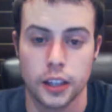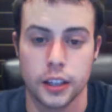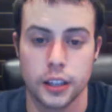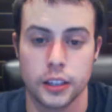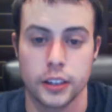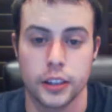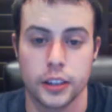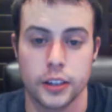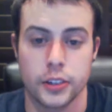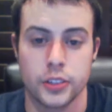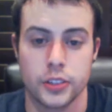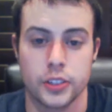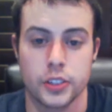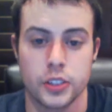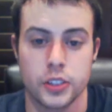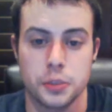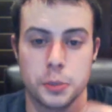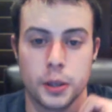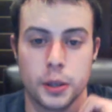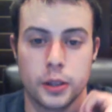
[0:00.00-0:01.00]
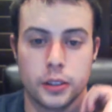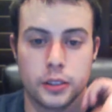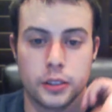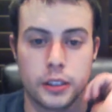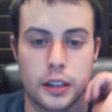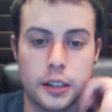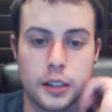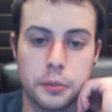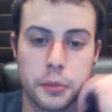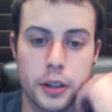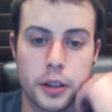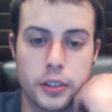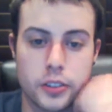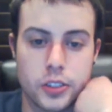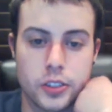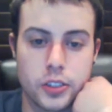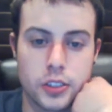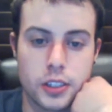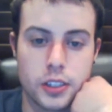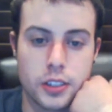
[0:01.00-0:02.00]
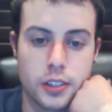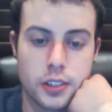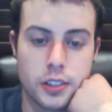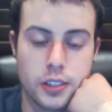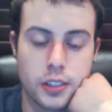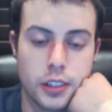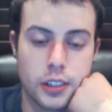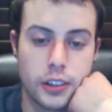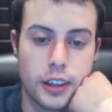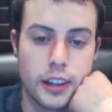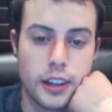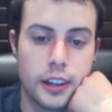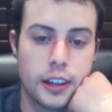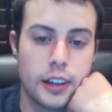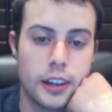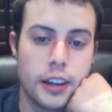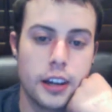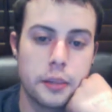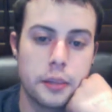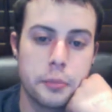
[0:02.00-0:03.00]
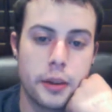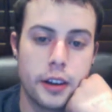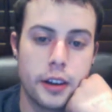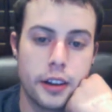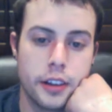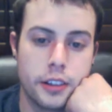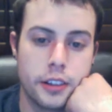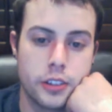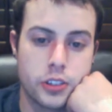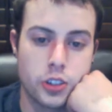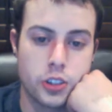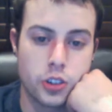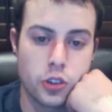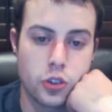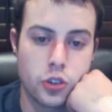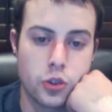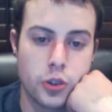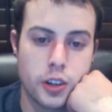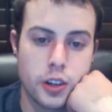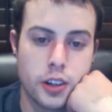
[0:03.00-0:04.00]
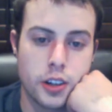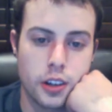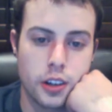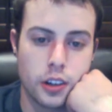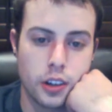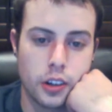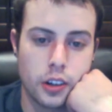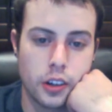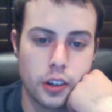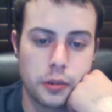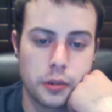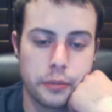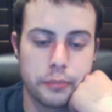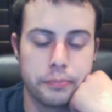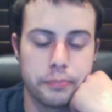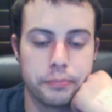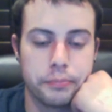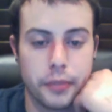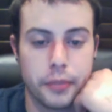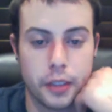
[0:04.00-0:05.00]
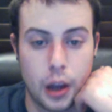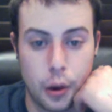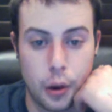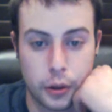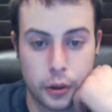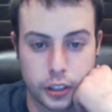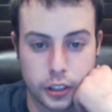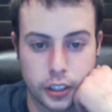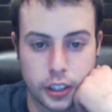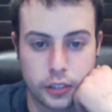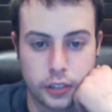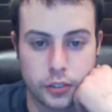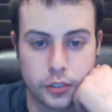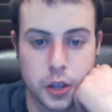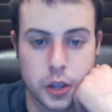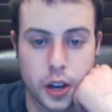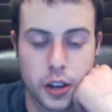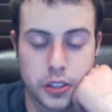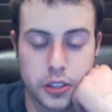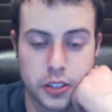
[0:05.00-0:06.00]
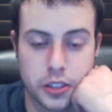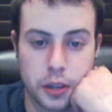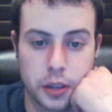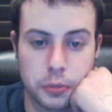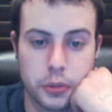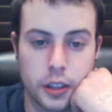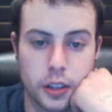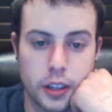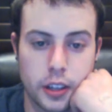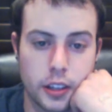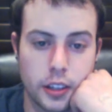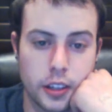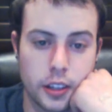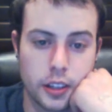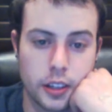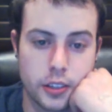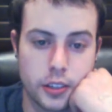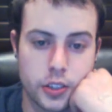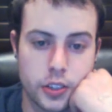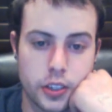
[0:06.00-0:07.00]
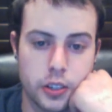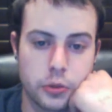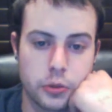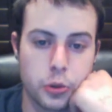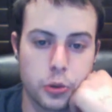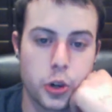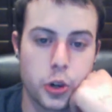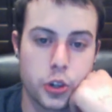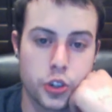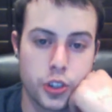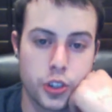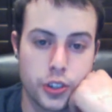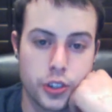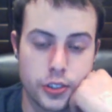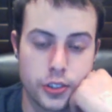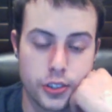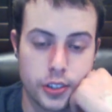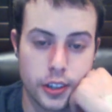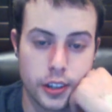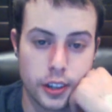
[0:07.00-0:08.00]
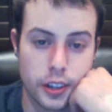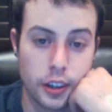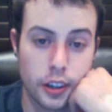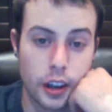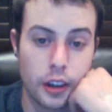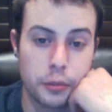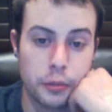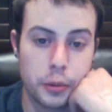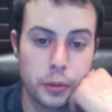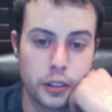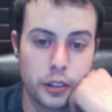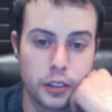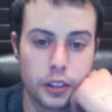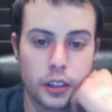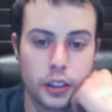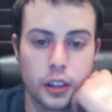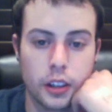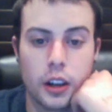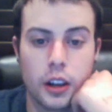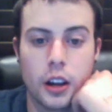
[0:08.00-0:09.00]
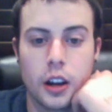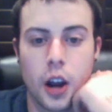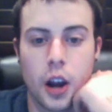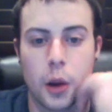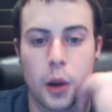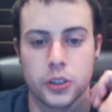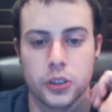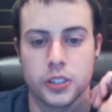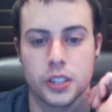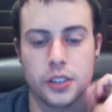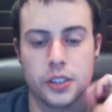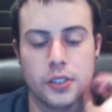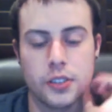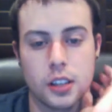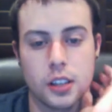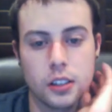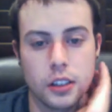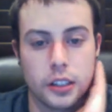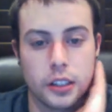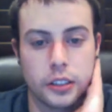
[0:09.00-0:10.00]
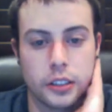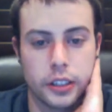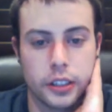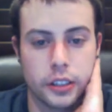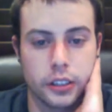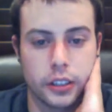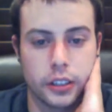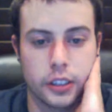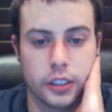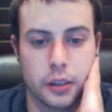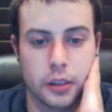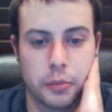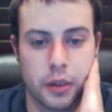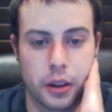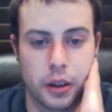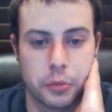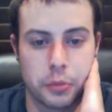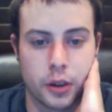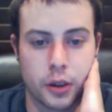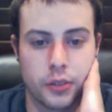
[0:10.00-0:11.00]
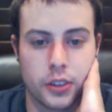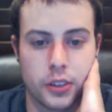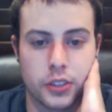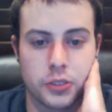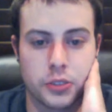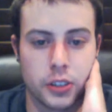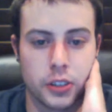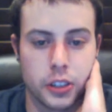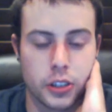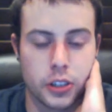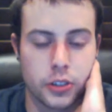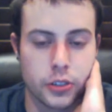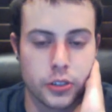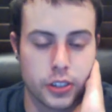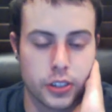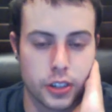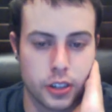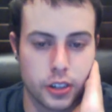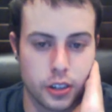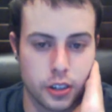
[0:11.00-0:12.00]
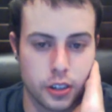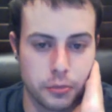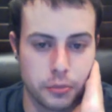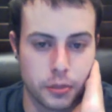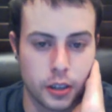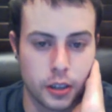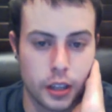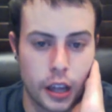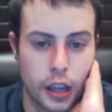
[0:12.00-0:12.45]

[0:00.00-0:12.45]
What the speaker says: Hey guys, it's been 9 months since the day I had my surgery. I wanted to give you guys an update and some questions that I've been receiving a lot lately on my previous videos.